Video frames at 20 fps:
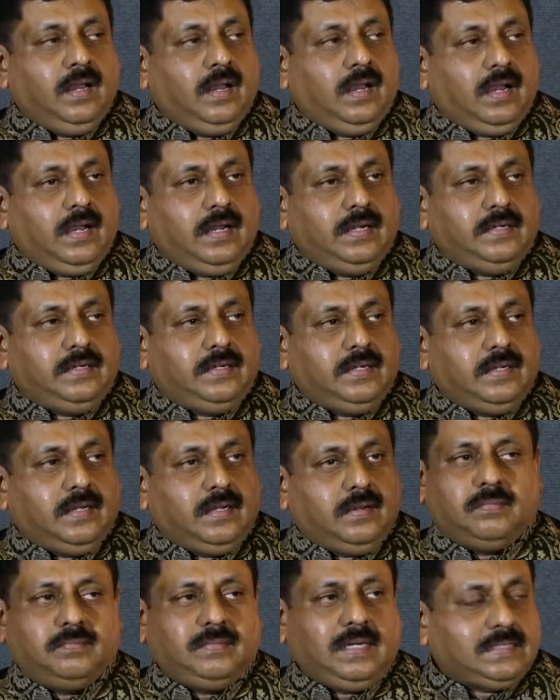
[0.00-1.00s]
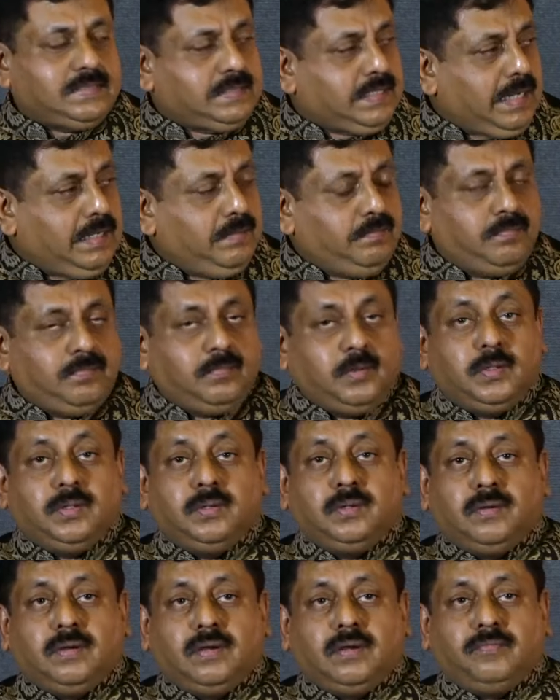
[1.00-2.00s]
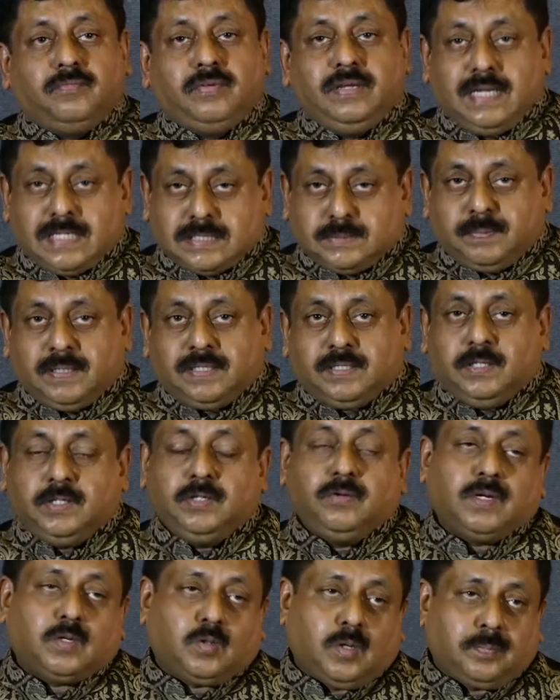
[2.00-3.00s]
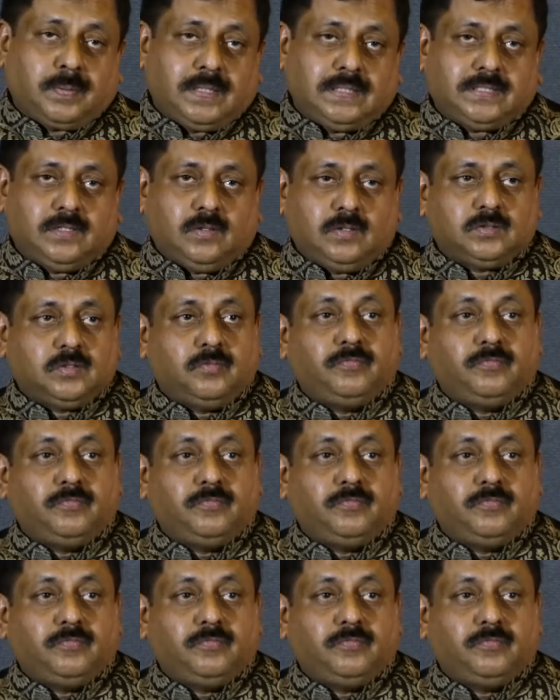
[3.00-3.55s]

And next time, we expect your cooperation also.